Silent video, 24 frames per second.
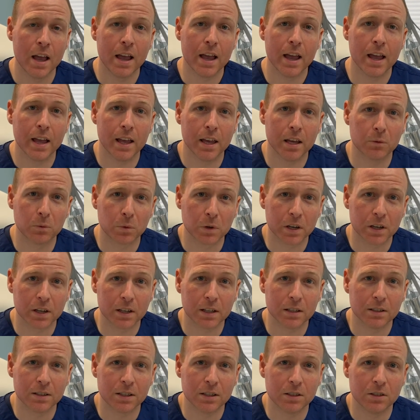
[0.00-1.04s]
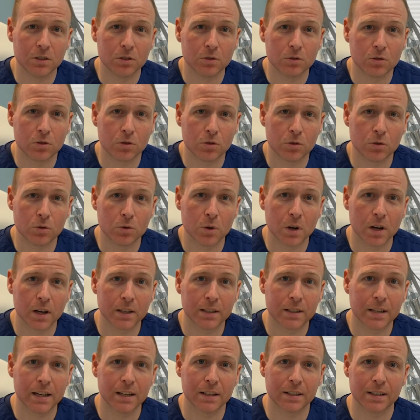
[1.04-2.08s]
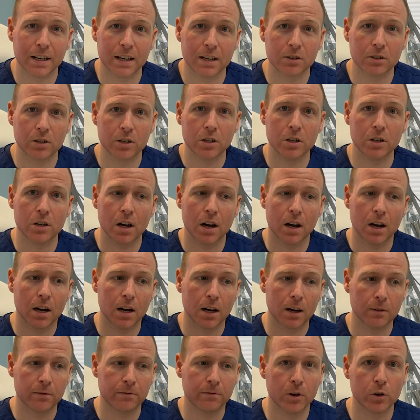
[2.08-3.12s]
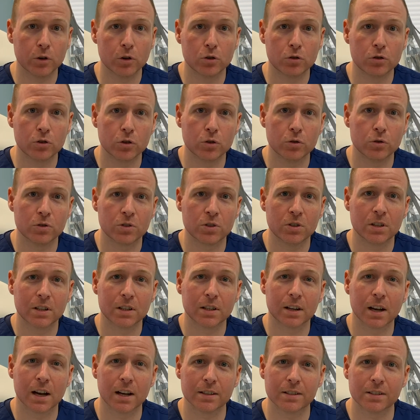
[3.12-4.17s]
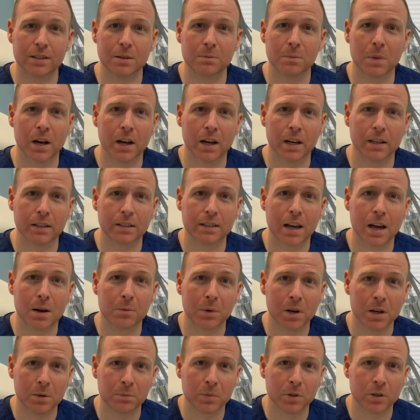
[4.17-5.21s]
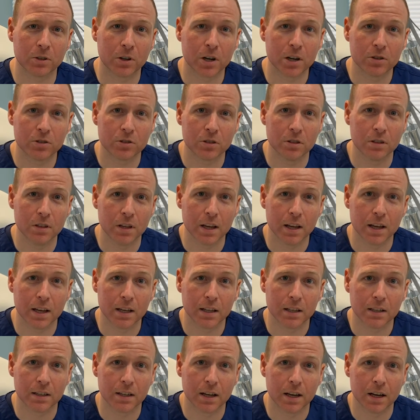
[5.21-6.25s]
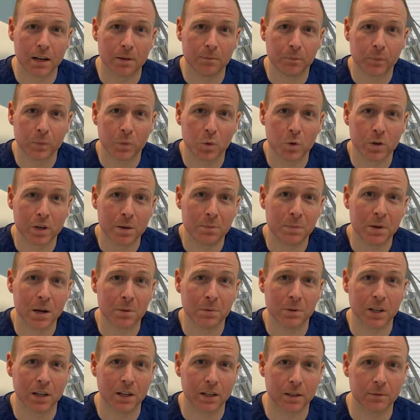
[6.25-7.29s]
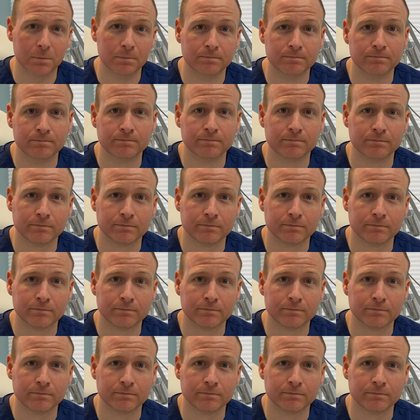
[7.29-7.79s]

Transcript: and we're going to continue to take daily photo shoots so you can kind of see my timeline progression, and we'll keep you updated.